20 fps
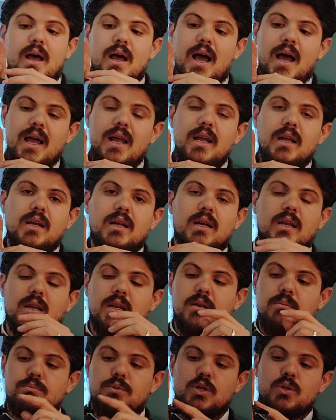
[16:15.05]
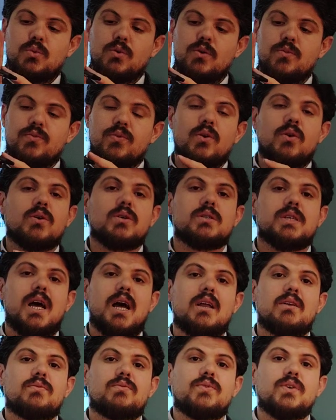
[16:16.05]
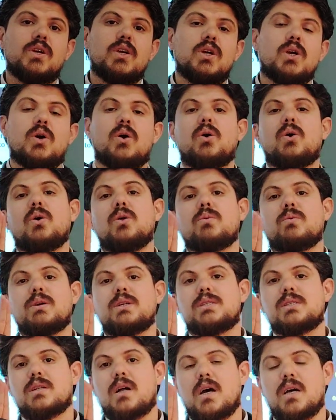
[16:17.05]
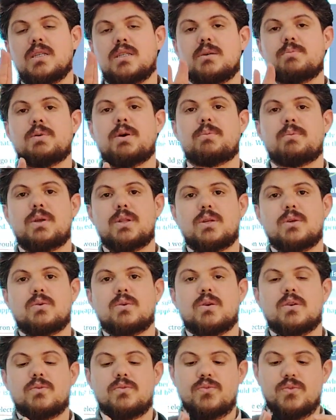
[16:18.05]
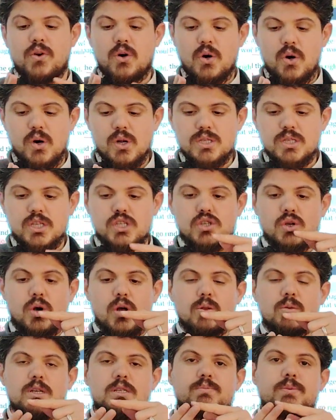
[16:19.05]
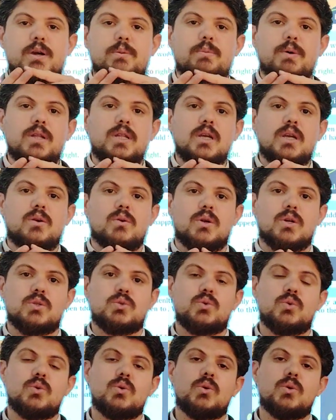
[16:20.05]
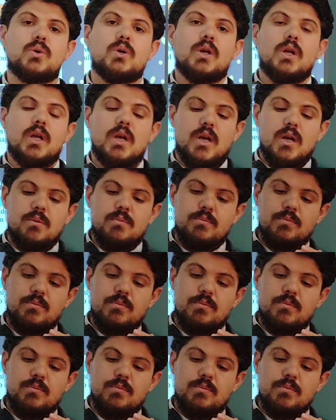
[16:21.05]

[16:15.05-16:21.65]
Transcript: Angle between force and V always 90 perpendicular. Force is always perpendicular to